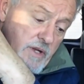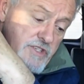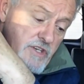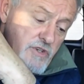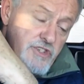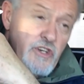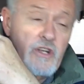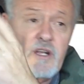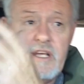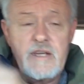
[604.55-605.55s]
And so
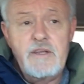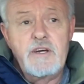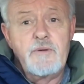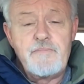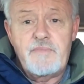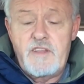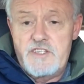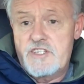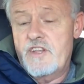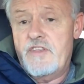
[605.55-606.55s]
certainly, you know,
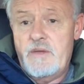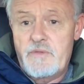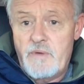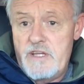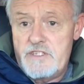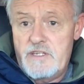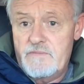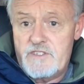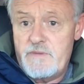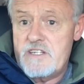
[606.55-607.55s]
this is the thing with raising,
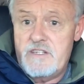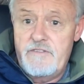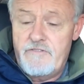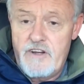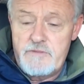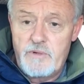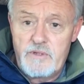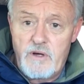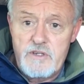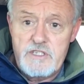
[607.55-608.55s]
especially French
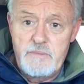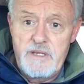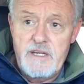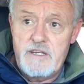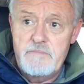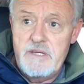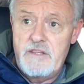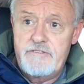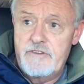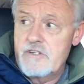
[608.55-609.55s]
bulldogs. I mean, it can be
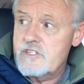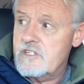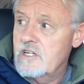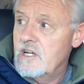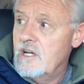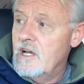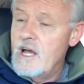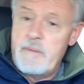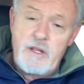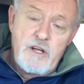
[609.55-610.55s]
the first,
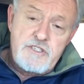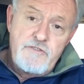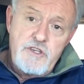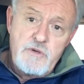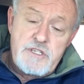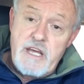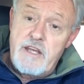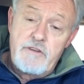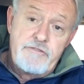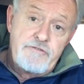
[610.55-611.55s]
I mean, lots of you are
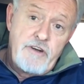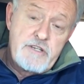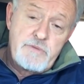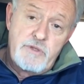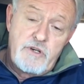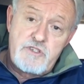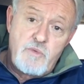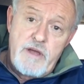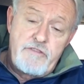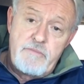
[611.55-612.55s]
taking your French bulldogs
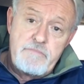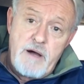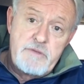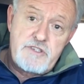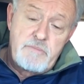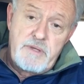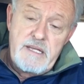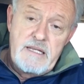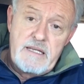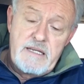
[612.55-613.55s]
away from mamas
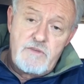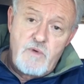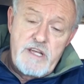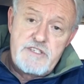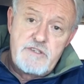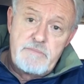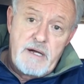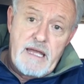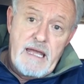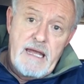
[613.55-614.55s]
completely and raising them
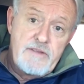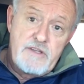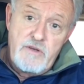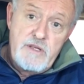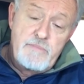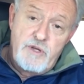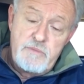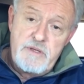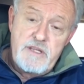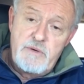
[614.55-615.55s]
by hand and only putting
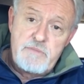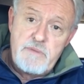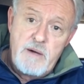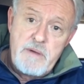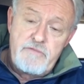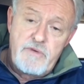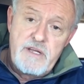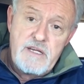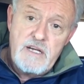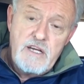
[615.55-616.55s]
them in there with mom
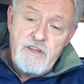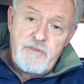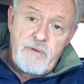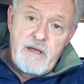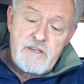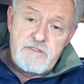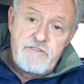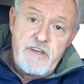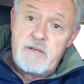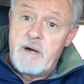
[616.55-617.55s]
every 3 hours to
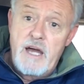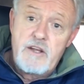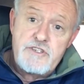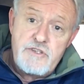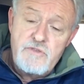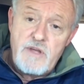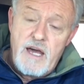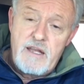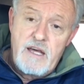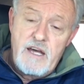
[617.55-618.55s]
feed them. I don't do
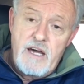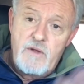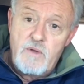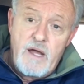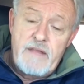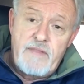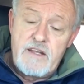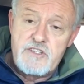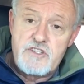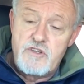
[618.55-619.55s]
that. I don't like that
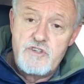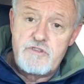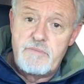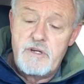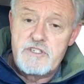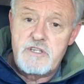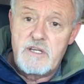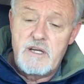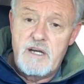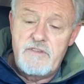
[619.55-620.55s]
as a solution
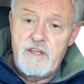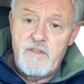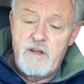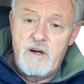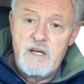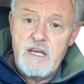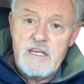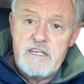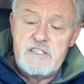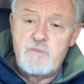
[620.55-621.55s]
personally. I think that our
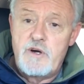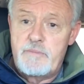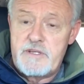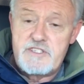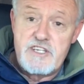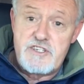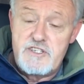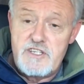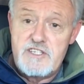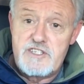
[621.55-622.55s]
heated whelping
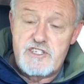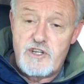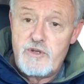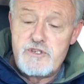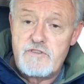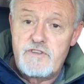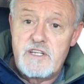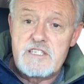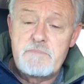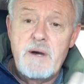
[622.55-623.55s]
system is a solution for
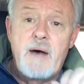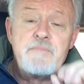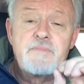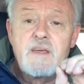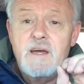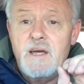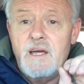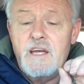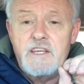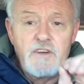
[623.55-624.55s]
this. But
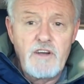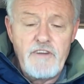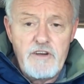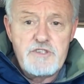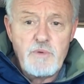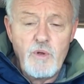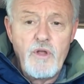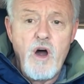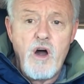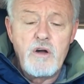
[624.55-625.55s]
you've got a very small
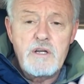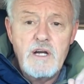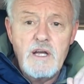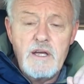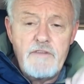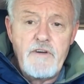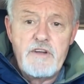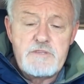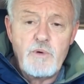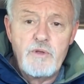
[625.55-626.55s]
dog, and
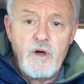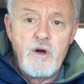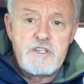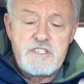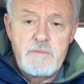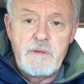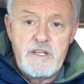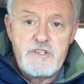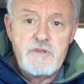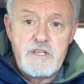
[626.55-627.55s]
very small dogs typically
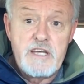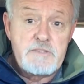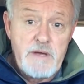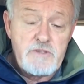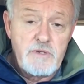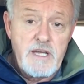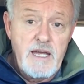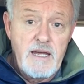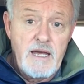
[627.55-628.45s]
do take special care.